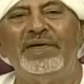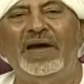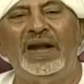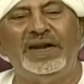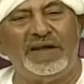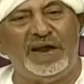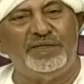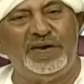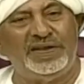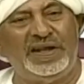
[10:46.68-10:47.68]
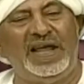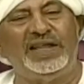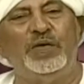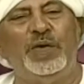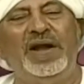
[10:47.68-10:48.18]
is the
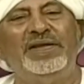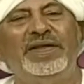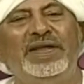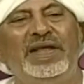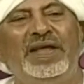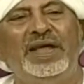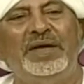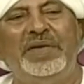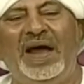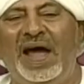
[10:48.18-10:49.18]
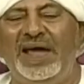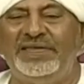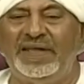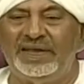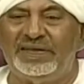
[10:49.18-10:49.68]
Latin word,
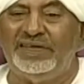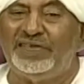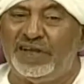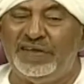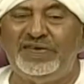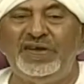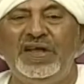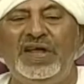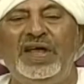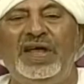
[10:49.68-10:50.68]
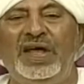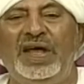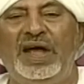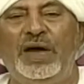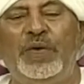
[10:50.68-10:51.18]
behind the teeth ridge,
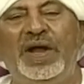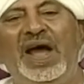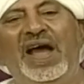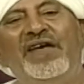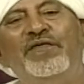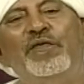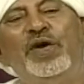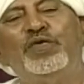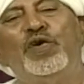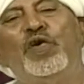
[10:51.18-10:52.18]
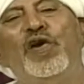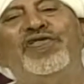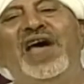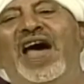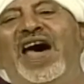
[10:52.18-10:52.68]
we have what we call
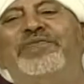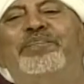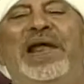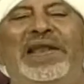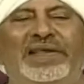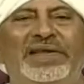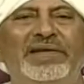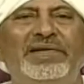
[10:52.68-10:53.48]
the hard palate.